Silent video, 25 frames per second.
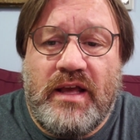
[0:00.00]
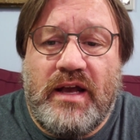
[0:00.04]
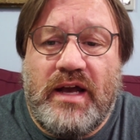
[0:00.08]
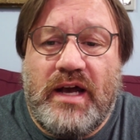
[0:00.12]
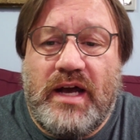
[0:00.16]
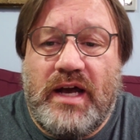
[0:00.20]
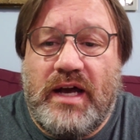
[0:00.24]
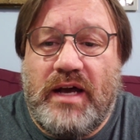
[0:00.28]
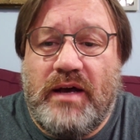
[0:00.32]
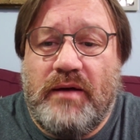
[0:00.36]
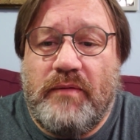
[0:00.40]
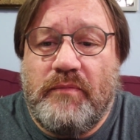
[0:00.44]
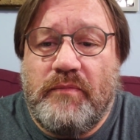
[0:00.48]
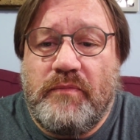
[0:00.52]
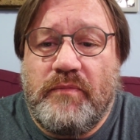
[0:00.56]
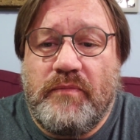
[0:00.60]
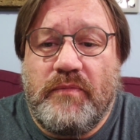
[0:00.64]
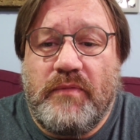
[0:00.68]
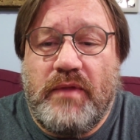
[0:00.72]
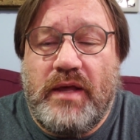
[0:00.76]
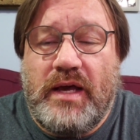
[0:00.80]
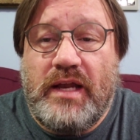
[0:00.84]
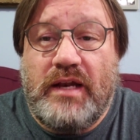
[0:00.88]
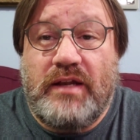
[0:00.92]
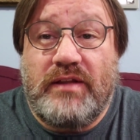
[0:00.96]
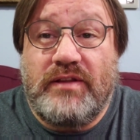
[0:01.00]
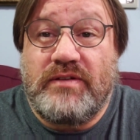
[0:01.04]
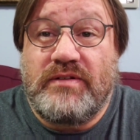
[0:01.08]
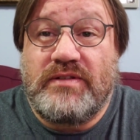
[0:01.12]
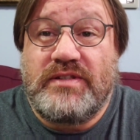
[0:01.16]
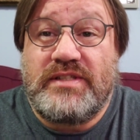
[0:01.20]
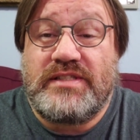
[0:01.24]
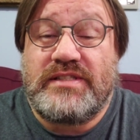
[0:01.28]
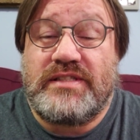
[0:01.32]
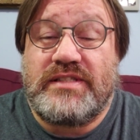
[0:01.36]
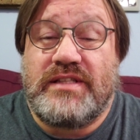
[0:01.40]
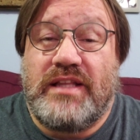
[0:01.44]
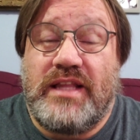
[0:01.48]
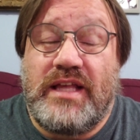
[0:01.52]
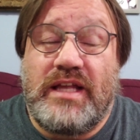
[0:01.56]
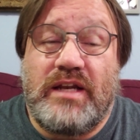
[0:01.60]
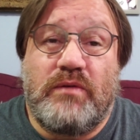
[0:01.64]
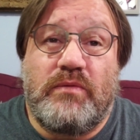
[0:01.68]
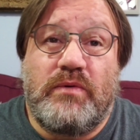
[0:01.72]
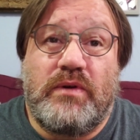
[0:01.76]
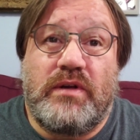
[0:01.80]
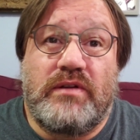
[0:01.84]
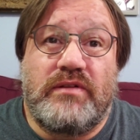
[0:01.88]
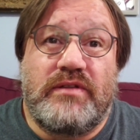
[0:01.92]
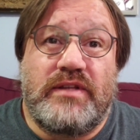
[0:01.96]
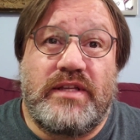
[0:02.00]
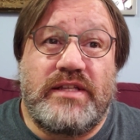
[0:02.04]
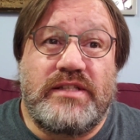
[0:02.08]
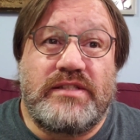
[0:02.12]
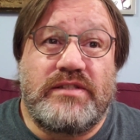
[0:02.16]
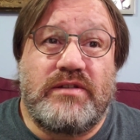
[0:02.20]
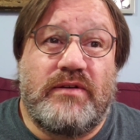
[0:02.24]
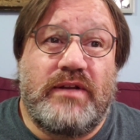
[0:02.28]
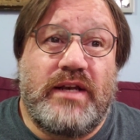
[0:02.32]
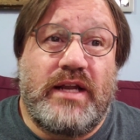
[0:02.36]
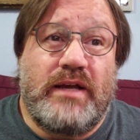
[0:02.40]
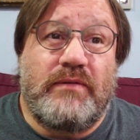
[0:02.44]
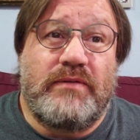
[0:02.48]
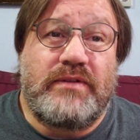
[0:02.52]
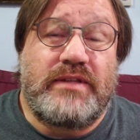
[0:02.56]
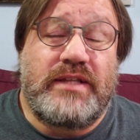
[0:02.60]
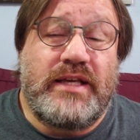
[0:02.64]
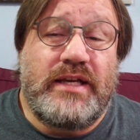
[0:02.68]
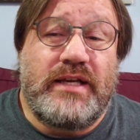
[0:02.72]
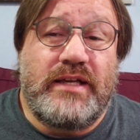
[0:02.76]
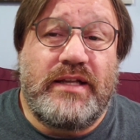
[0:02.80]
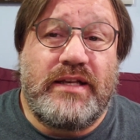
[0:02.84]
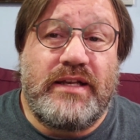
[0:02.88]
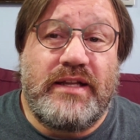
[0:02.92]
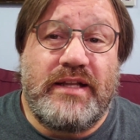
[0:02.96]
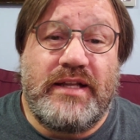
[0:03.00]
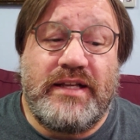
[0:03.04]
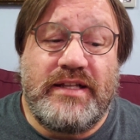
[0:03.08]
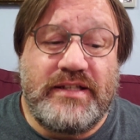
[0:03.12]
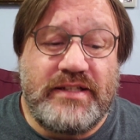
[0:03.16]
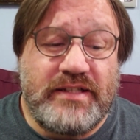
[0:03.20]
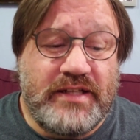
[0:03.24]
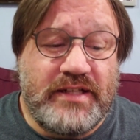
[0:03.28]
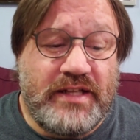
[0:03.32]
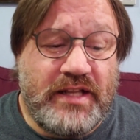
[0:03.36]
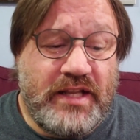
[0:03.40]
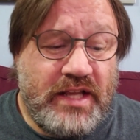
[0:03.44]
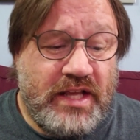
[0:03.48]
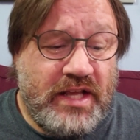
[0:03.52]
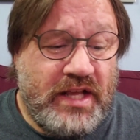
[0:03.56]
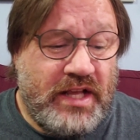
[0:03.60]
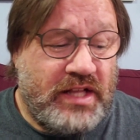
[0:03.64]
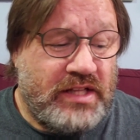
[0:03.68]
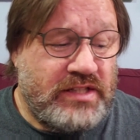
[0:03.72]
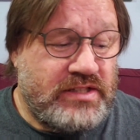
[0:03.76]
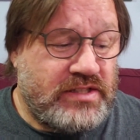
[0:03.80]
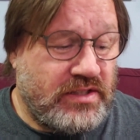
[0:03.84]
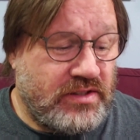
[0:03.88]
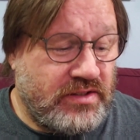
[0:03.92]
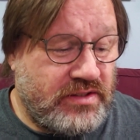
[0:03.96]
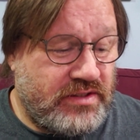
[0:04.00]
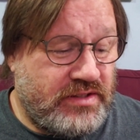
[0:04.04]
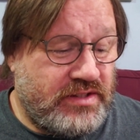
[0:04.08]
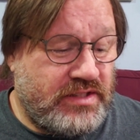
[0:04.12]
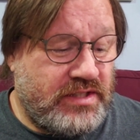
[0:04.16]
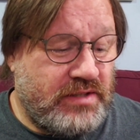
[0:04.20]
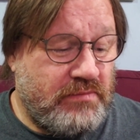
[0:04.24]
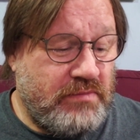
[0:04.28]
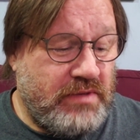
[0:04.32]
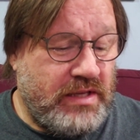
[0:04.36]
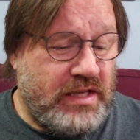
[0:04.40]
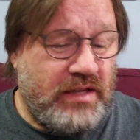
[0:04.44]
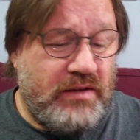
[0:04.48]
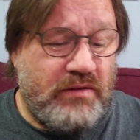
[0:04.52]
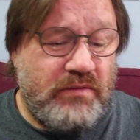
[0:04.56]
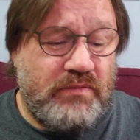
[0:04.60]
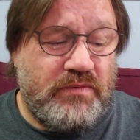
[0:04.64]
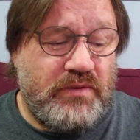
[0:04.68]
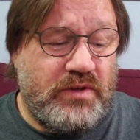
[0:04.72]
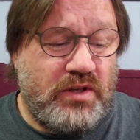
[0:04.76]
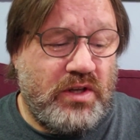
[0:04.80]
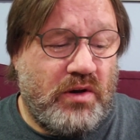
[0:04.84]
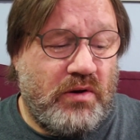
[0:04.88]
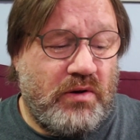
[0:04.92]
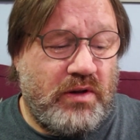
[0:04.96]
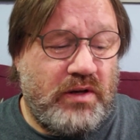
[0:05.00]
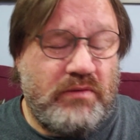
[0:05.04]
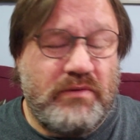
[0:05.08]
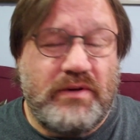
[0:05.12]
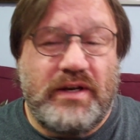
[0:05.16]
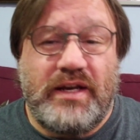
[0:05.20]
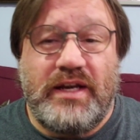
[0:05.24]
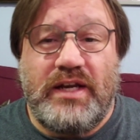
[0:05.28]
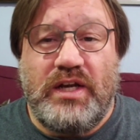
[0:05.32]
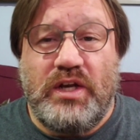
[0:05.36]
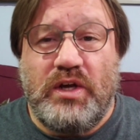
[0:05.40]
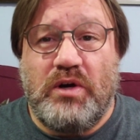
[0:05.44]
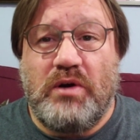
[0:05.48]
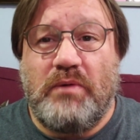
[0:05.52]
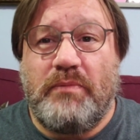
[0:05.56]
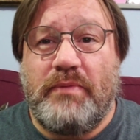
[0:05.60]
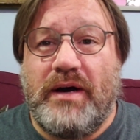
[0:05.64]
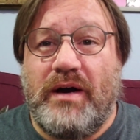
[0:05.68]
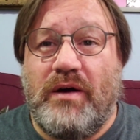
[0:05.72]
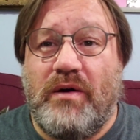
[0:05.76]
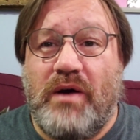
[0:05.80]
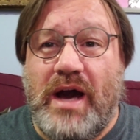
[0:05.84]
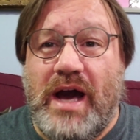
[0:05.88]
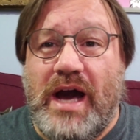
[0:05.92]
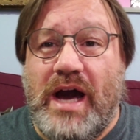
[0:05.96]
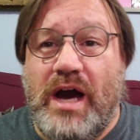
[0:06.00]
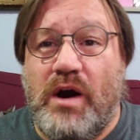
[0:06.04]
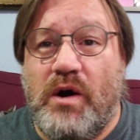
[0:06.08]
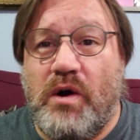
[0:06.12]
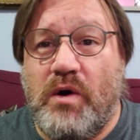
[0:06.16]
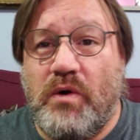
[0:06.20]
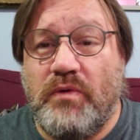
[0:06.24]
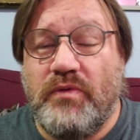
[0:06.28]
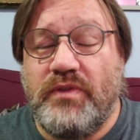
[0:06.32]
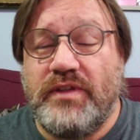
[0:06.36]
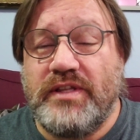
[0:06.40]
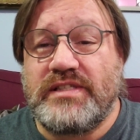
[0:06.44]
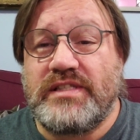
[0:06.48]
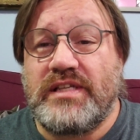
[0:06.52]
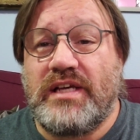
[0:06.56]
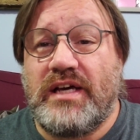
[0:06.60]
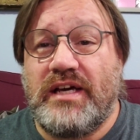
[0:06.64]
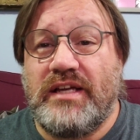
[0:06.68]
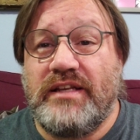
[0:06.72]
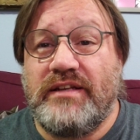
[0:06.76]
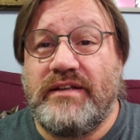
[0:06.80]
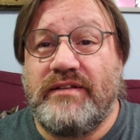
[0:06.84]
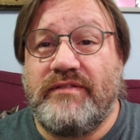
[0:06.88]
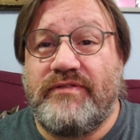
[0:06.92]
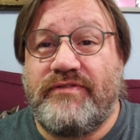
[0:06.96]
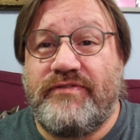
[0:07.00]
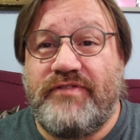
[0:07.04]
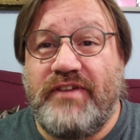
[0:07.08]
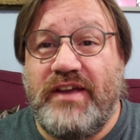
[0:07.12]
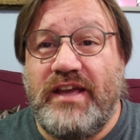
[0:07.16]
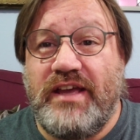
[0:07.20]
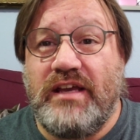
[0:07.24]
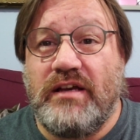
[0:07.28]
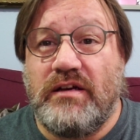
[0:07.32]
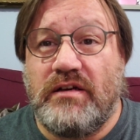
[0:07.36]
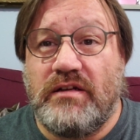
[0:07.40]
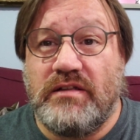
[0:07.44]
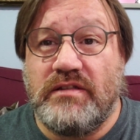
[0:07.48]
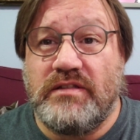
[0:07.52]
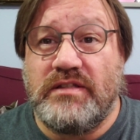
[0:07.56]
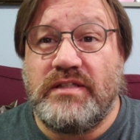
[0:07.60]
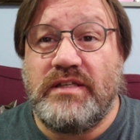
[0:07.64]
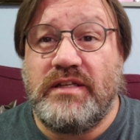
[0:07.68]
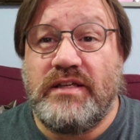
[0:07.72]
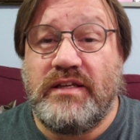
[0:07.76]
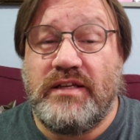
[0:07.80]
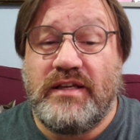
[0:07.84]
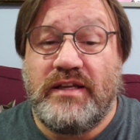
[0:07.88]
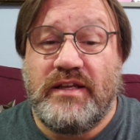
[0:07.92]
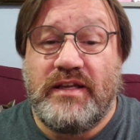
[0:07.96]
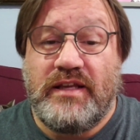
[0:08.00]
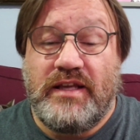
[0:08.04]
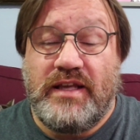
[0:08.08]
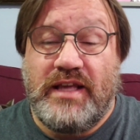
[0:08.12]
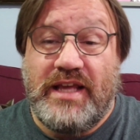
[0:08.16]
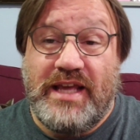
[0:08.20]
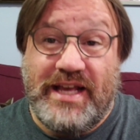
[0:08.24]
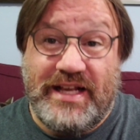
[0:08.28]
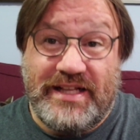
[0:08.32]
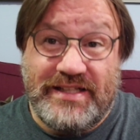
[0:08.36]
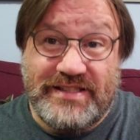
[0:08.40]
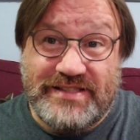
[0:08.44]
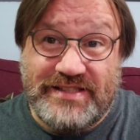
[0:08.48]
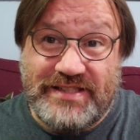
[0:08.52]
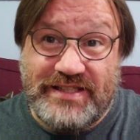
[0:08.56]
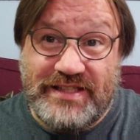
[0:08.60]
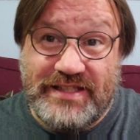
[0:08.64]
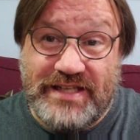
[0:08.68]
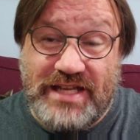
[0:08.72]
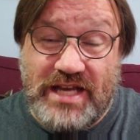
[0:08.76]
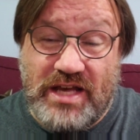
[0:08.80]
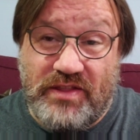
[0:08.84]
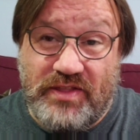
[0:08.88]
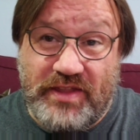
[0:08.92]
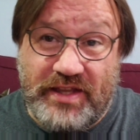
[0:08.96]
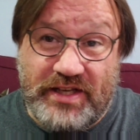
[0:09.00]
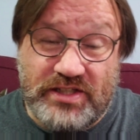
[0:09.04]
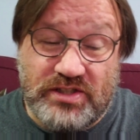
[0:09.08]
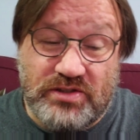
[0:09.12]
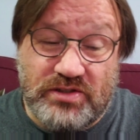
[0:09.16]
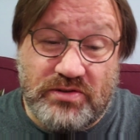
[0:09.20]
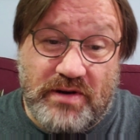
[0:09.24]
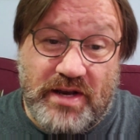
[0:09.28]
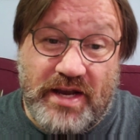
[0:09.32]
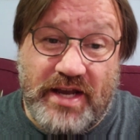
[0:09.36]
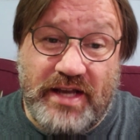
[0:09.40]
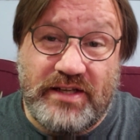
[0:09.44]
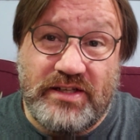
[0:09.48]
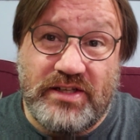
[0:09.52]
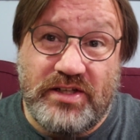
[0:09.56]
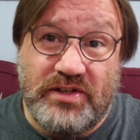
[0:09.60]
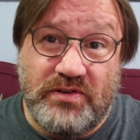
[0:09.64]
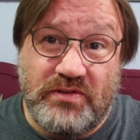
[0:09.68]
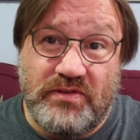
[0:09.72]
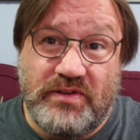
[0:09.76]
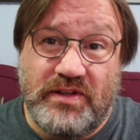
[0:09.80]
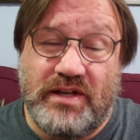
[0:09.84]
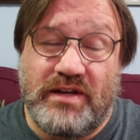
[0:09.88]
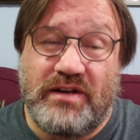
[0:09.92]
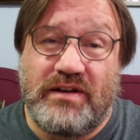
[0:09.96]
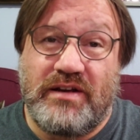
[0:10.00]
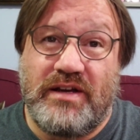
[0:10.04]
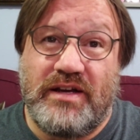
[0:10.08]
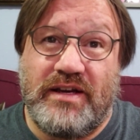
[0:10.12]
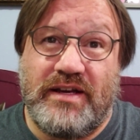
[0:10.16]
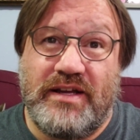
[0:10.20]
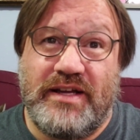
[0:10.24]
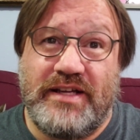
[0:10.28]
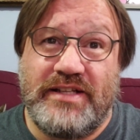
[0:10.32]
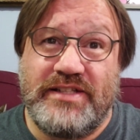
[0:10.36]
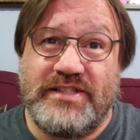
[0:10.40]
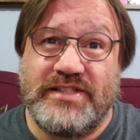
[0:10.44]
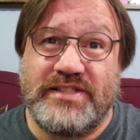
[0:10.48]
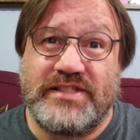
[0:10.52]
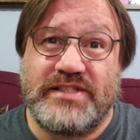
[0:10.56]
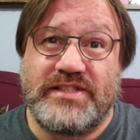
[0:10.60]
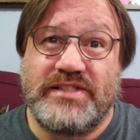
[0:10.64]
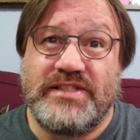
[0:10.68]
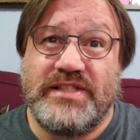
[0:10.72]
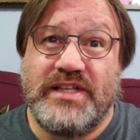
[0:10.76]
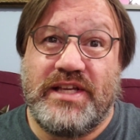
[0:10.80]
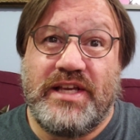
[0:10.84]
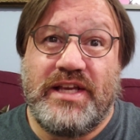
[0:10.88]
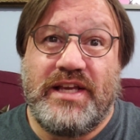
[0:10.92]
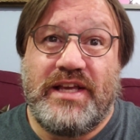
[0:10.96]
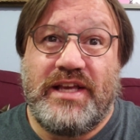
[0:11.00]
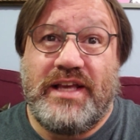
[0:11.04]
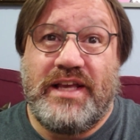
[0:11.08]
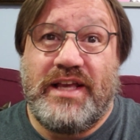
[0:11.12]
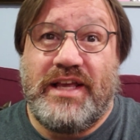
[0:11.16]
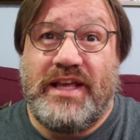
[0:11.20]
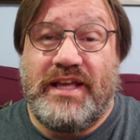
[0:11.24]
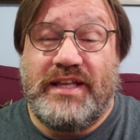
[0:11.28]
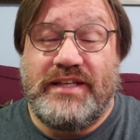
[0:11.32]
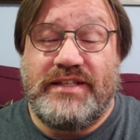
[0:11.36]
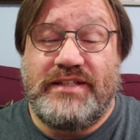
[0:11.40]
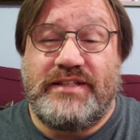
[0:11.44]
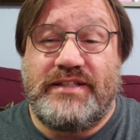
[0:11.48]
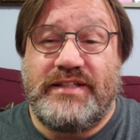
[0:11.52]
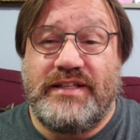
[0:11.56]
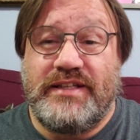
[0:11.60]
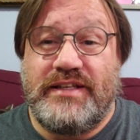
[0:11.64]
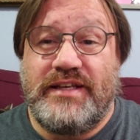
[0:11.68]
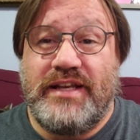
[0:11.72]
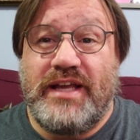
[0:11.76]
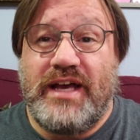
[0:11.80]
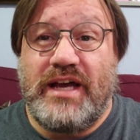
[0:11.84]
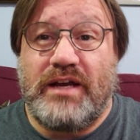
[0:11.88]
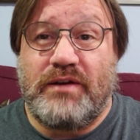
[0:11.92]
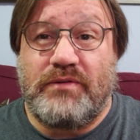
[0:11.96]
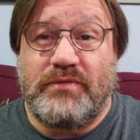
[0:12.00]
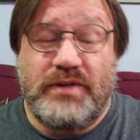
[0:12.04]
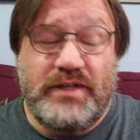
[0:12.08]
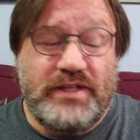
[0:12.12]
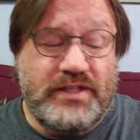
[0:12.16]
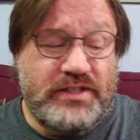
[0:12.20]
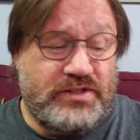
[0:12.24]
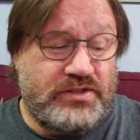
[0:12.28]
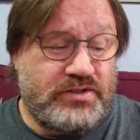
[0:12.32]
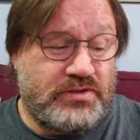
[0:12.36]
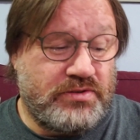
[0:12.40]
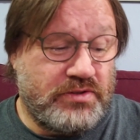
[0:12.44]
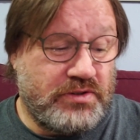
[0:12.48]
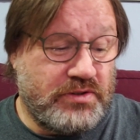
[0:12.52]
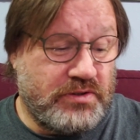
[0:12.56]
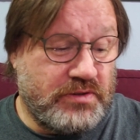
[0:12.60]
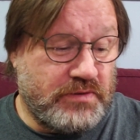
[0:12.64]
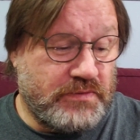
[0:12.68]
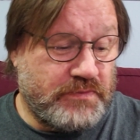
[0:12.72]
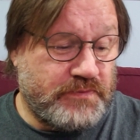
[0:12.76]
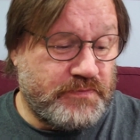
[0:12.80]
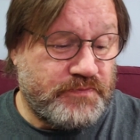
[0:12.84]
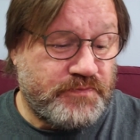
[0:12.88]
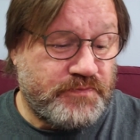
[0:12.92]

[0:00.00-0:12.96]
I don't know, there was just a lot of weird things going on with that. And so to me, knowing what I know about how this hunt failed and seeing how they tried to do their hunt, it just did not ring true.